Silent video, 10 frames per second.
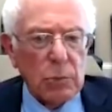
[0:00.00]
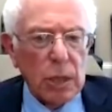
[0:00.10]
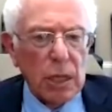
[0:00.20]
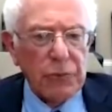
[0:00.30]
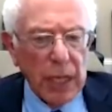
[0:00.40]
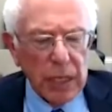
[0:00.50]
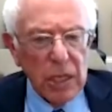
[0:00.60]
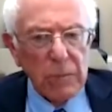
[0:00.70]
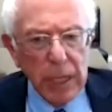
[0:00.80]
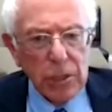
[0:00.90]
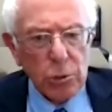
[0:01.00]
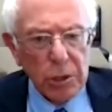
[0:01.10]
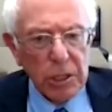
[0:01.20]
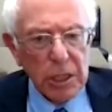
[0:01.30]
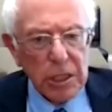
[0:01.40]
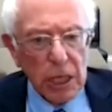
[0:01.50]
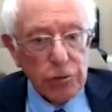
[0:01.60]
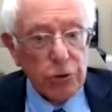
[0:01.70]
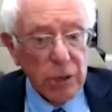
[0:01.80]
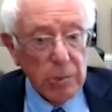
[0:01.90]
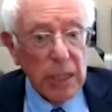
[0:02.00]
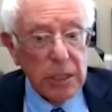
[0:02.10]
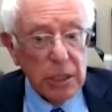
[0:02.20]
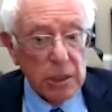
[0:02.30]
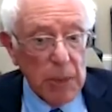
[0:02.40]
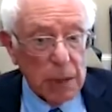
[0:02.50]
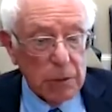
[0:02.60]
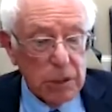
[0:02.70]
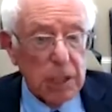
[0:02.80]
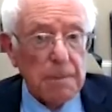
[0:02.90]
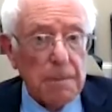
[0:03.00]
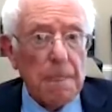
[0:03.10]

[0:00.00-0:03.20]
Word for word: We are fighting to make sure that this country remains a democracy.